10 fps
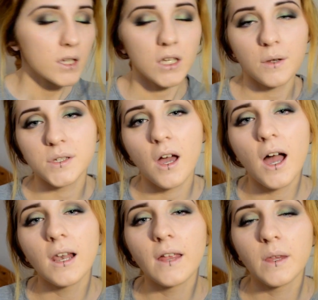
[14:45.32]
So to
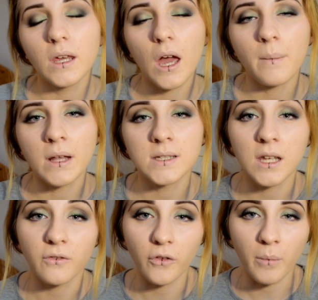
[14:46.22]
highlight the
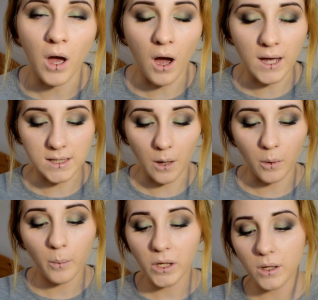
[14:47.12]
underneath of my eyes, I
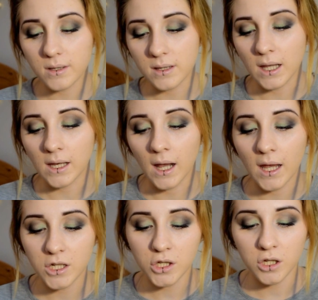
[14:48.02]
will be using the
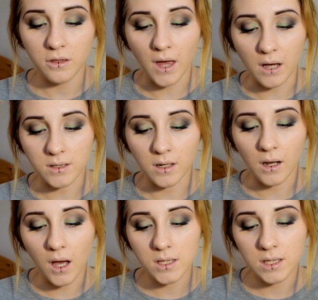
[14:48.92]
Collection 2000
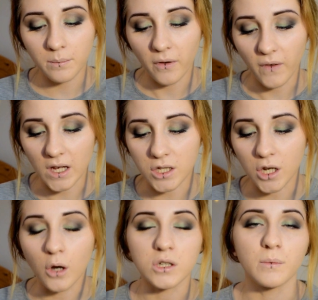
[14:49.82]
Lasting Perfection
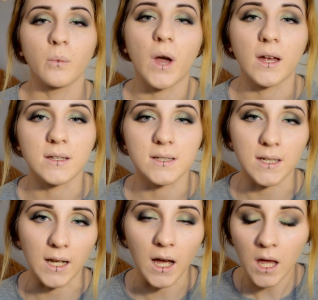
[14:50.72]
Ultimate Wear
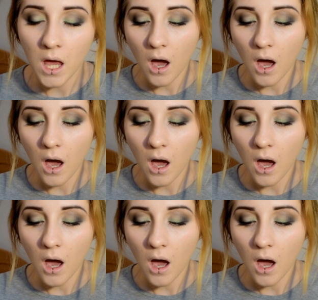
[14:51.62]
Concealer.